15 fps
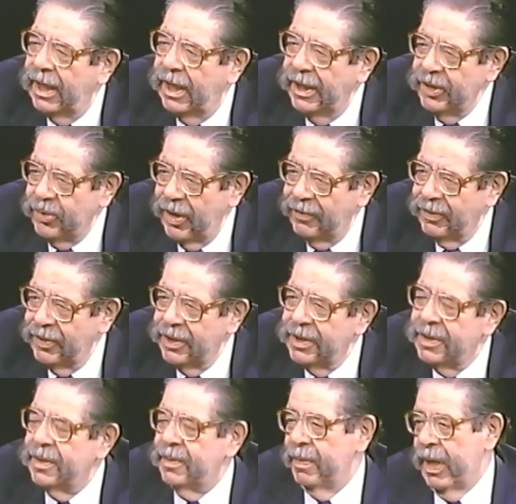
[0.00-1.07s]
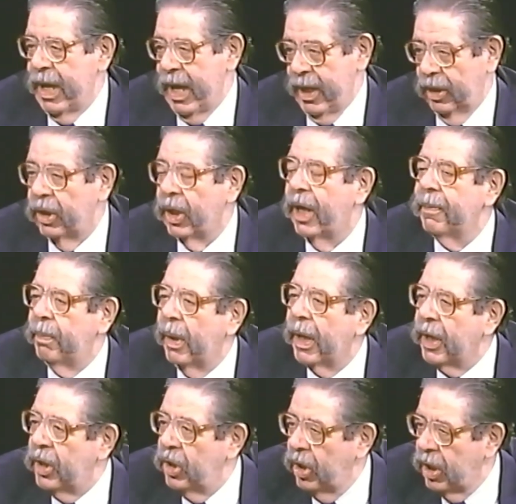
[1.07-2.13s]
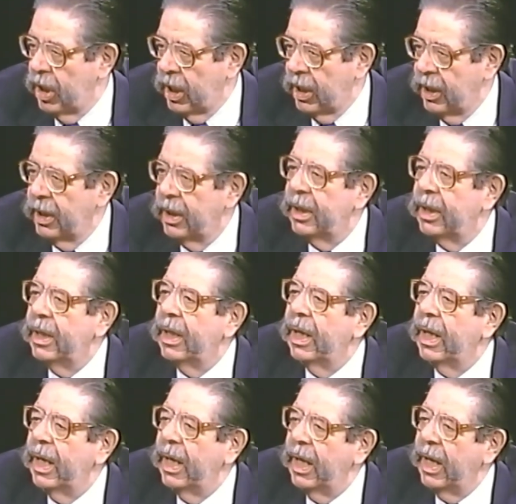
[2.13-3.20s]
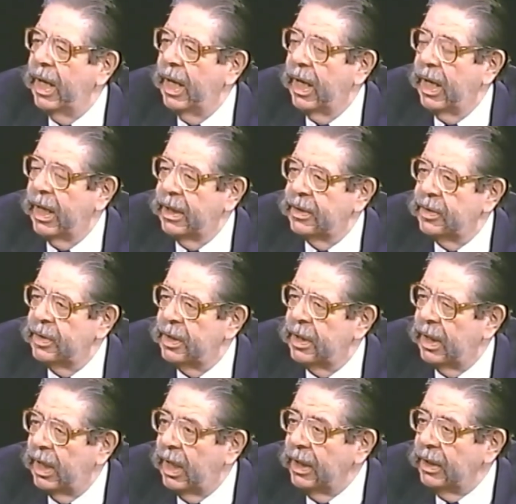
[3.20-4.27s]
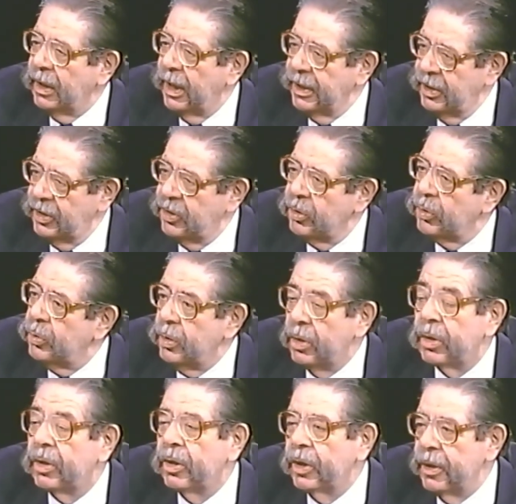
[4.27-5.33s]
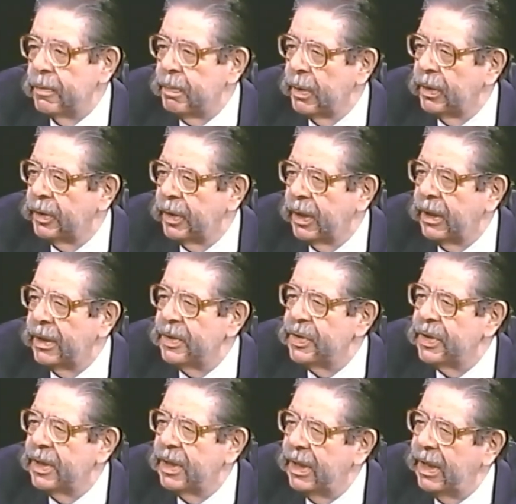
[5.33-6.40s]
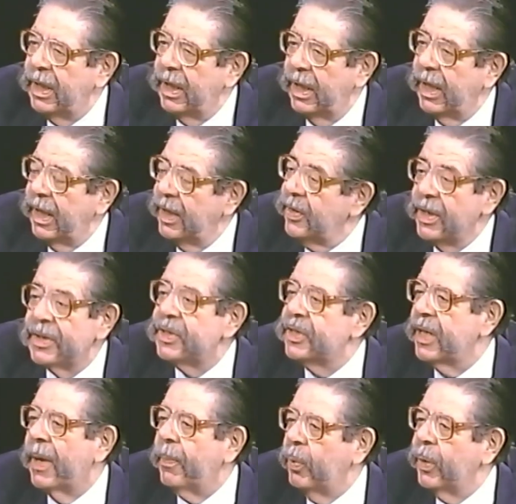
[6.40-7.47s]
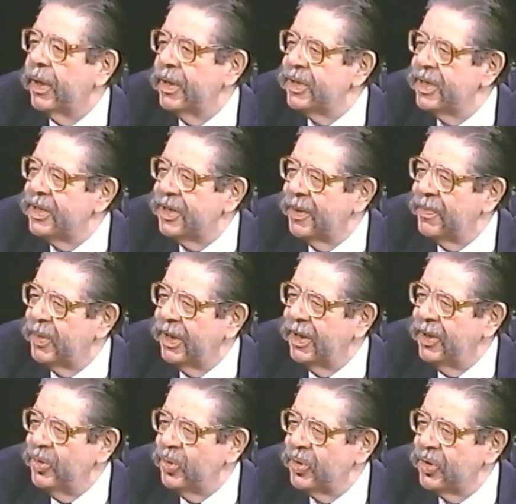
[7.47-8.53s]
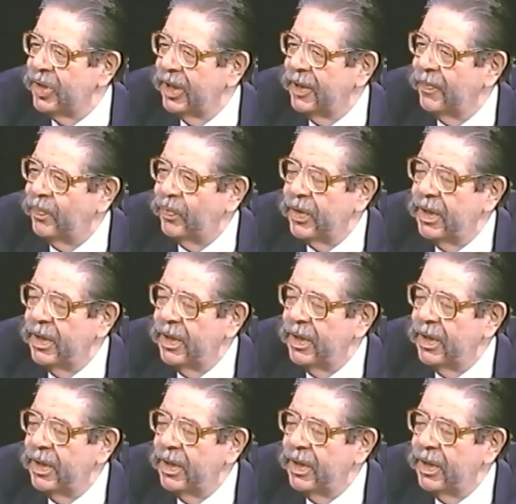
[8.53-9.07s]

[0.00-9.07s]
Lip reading: I travel in Manhattan a lot by car, and I like to look at buildings and then stop when I see something interesting.